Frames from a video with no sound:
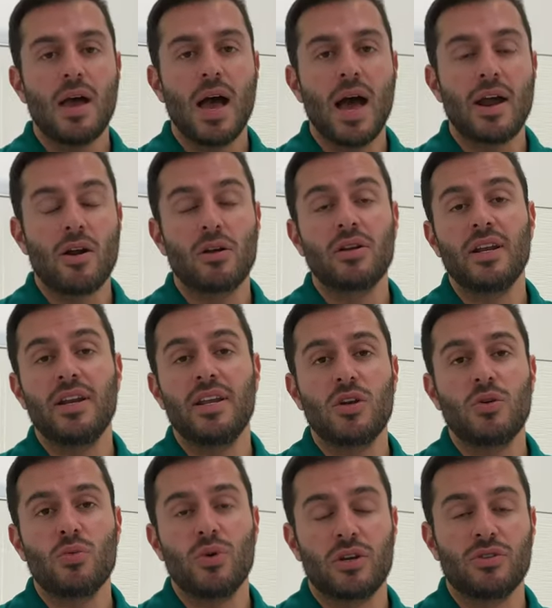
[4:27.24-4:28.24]
At our clinic,
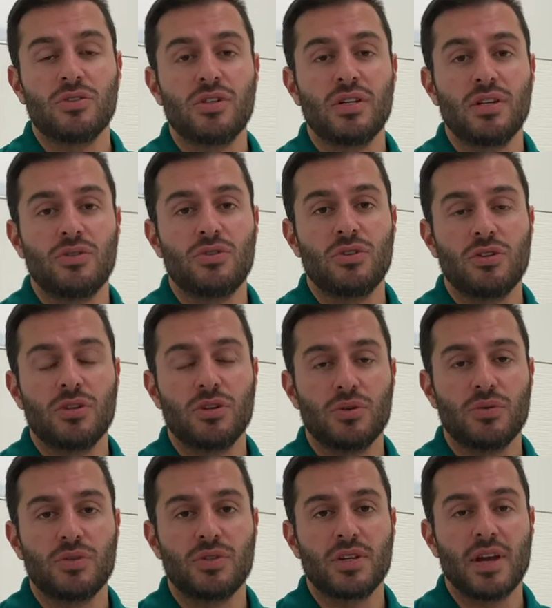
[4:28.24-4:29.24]
we continue to
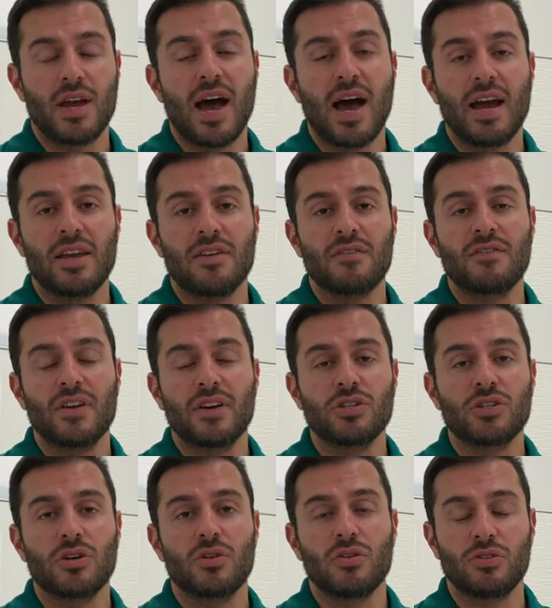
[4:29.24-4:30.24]
use high
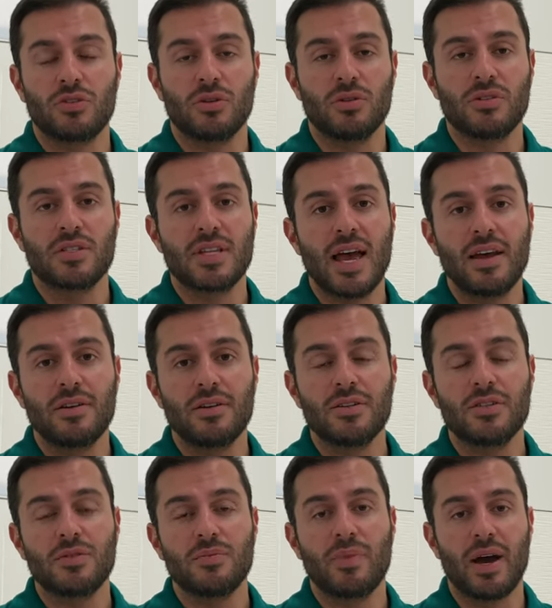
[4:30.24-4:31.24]
infection control
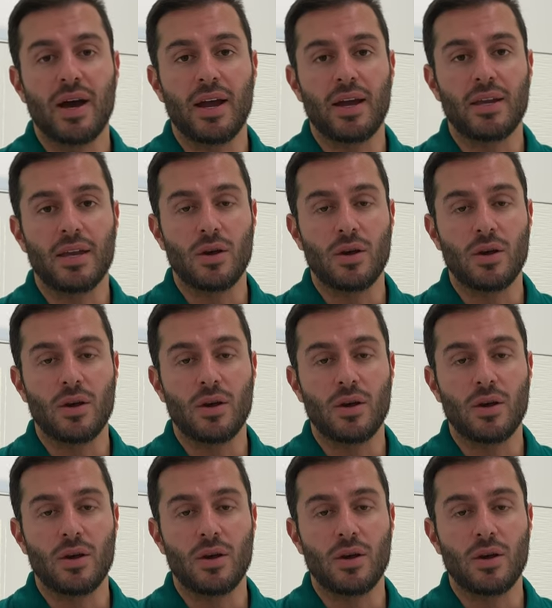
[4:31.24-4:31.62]
standards by